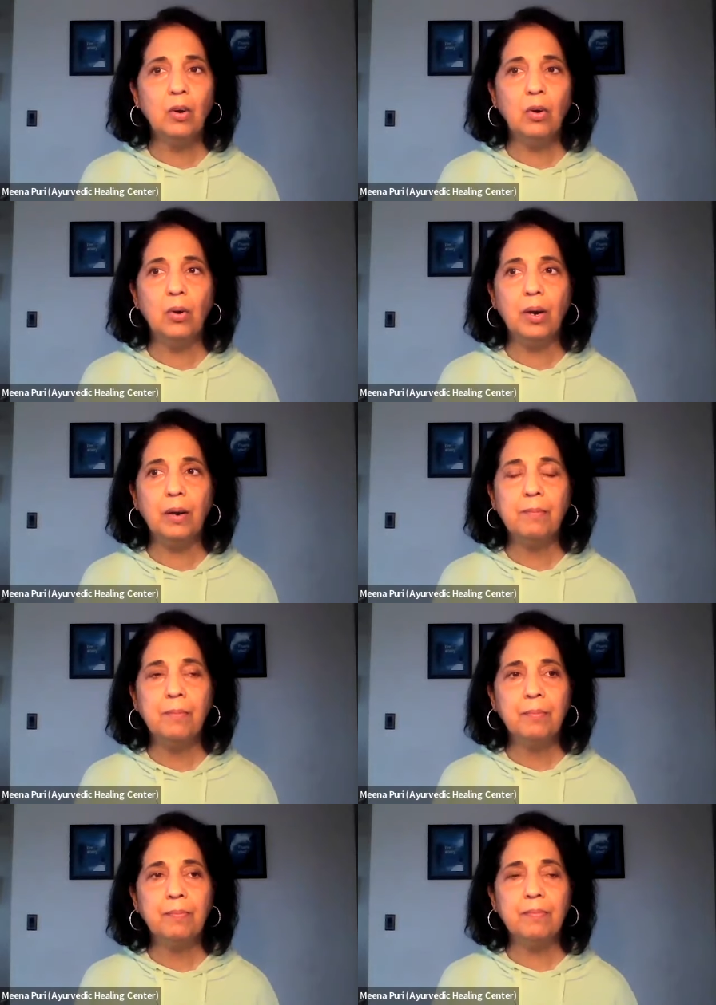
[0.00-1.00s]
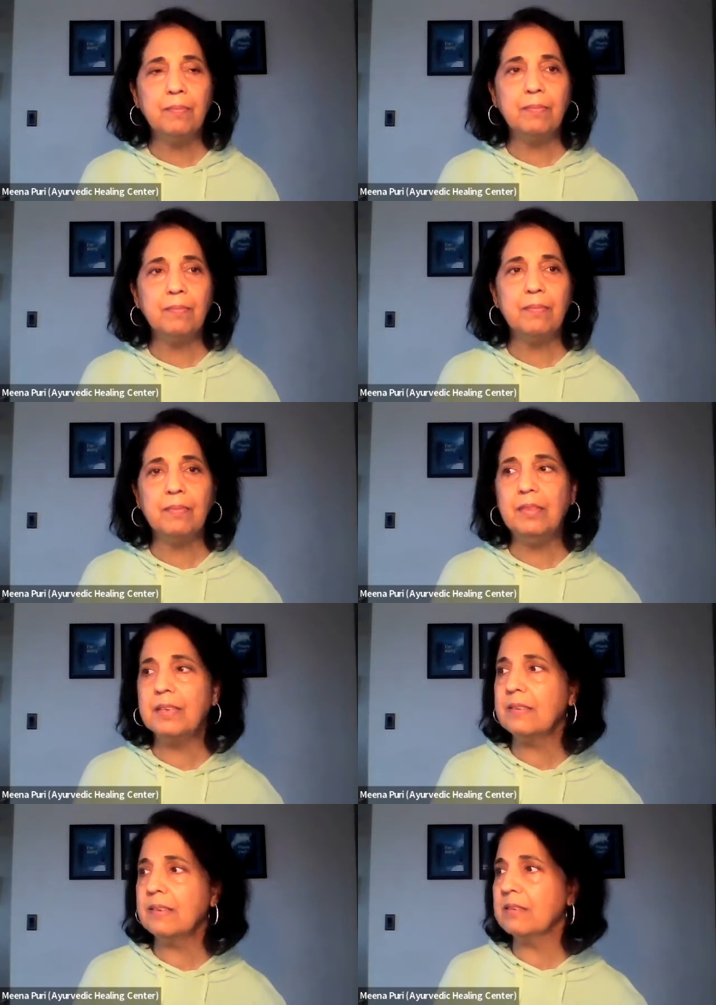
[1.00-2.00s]
or
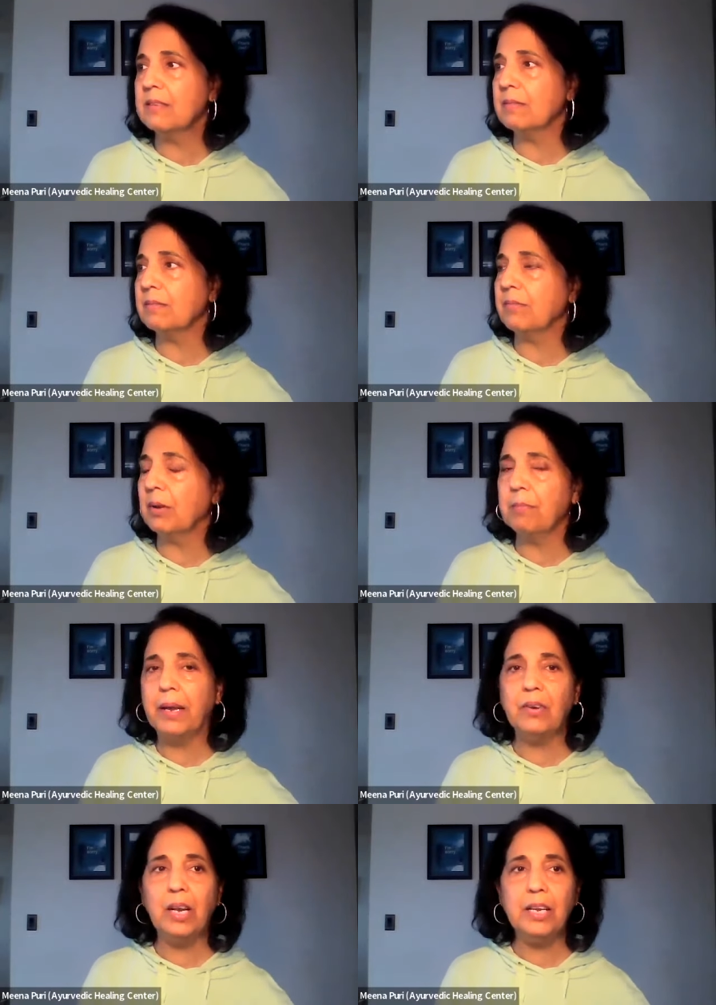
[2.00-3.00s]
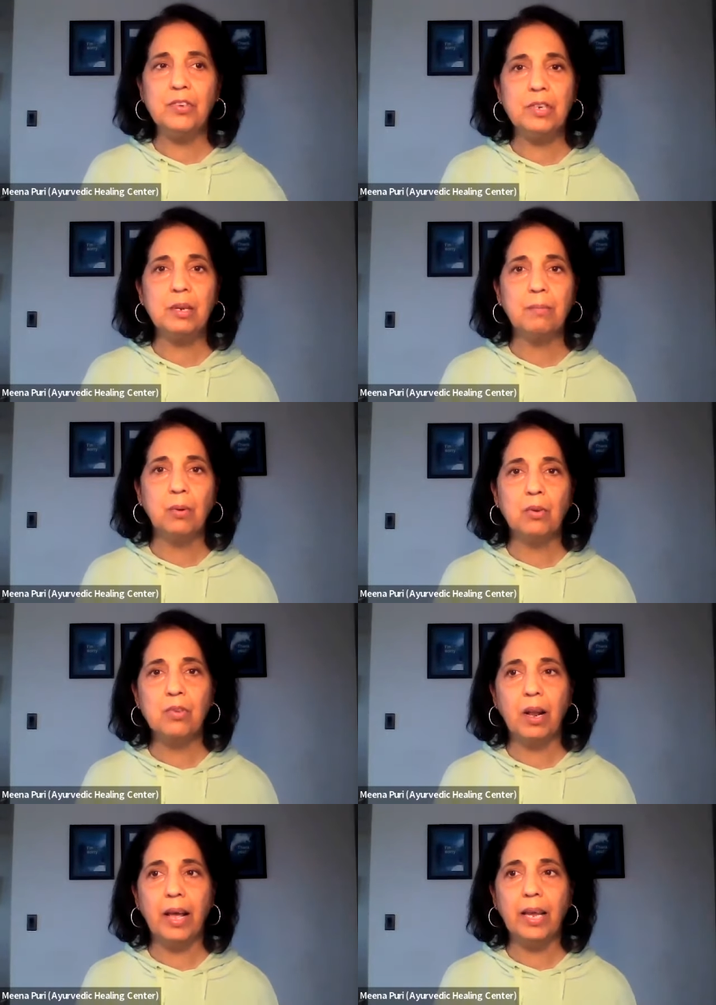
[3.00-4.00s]
this is what my relationship
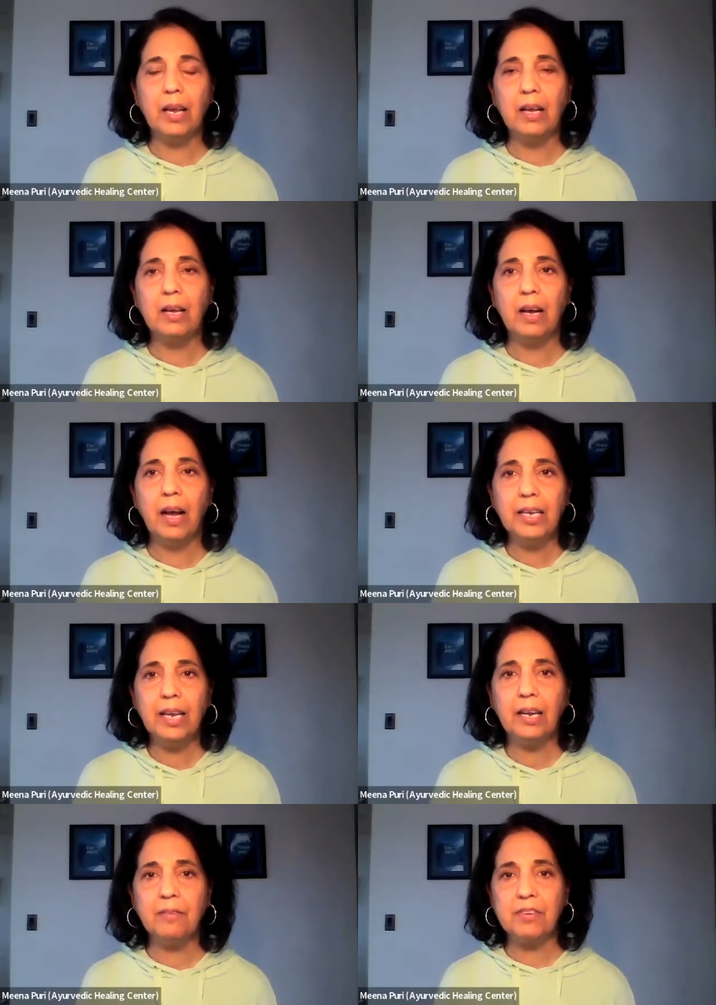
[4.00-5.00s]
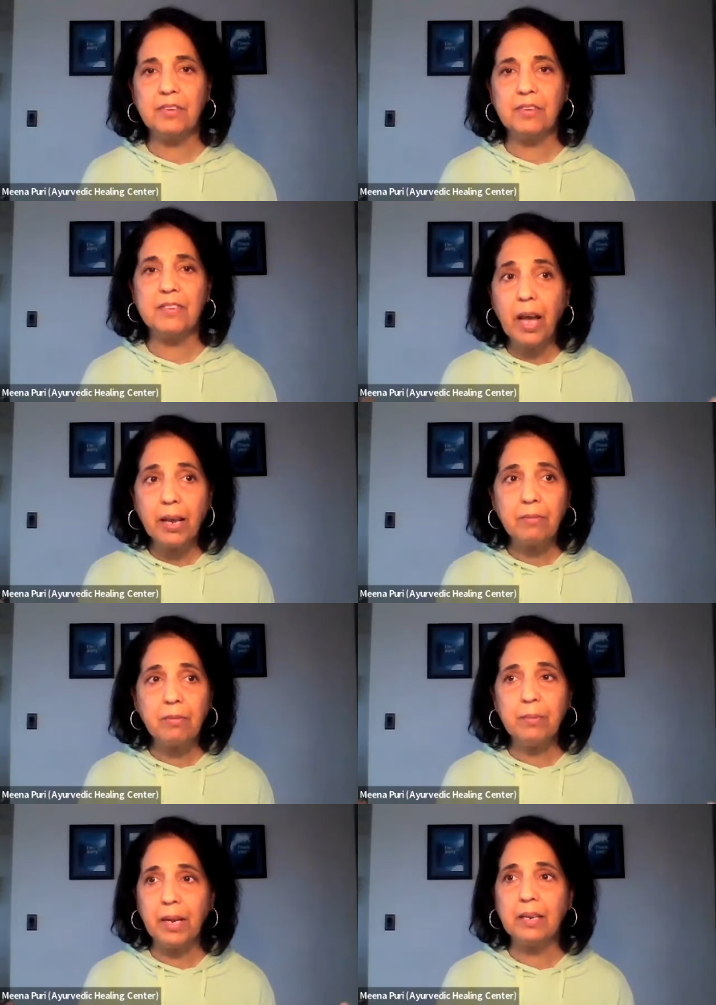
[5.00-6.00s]
looks like. I can't even
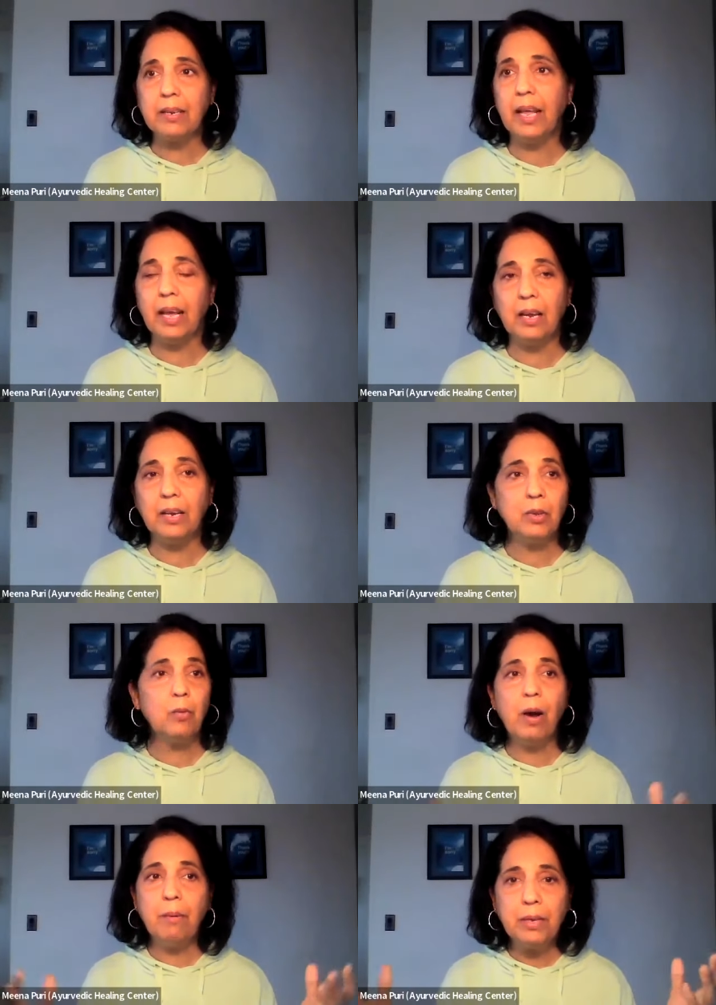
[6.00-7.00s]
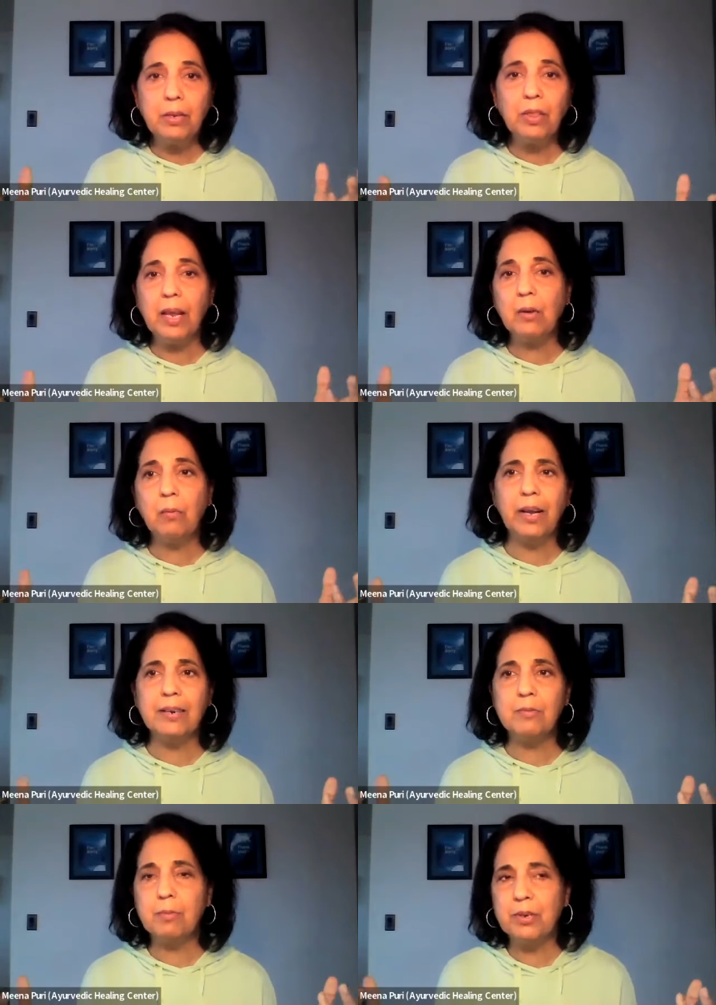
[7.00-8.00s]
survive from day to day. And you want me to think
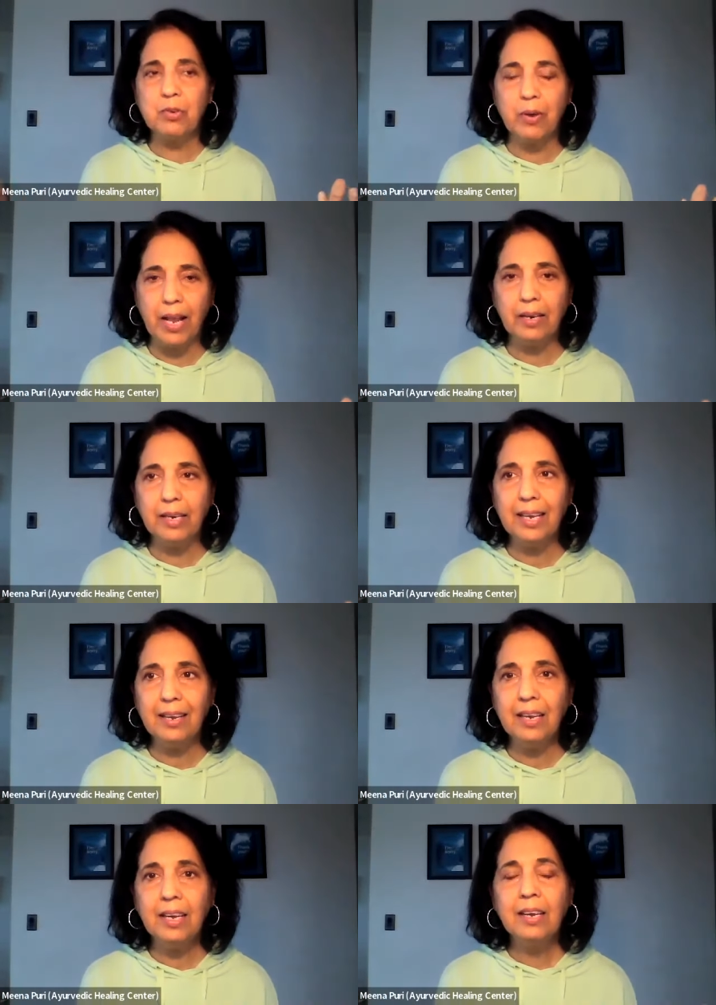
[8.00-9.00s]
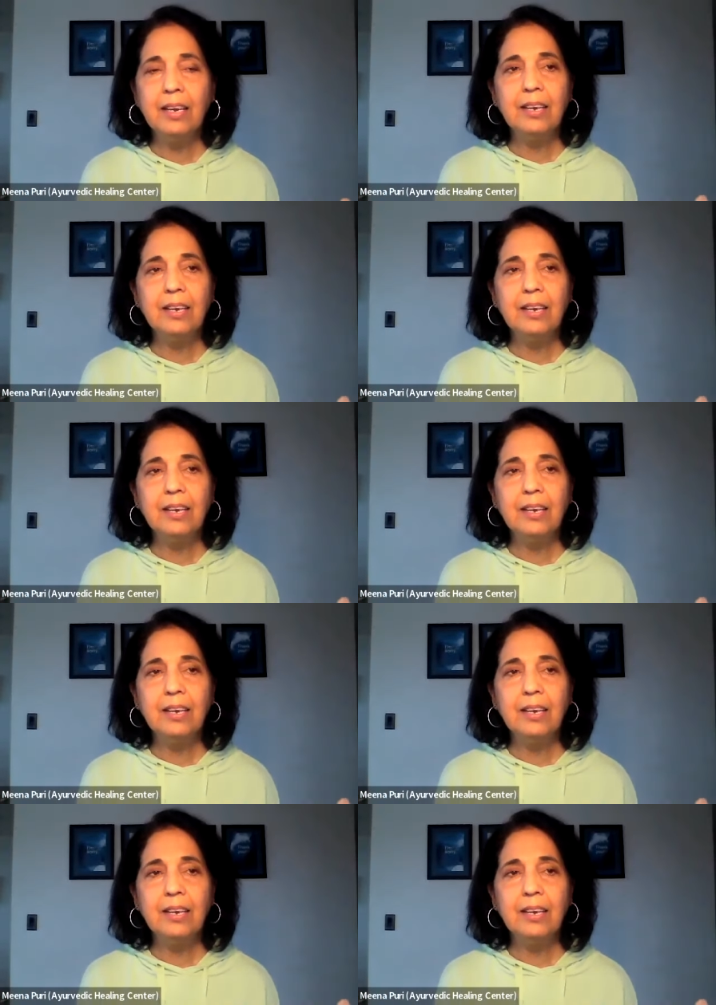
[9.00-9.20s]
what? Spirituality?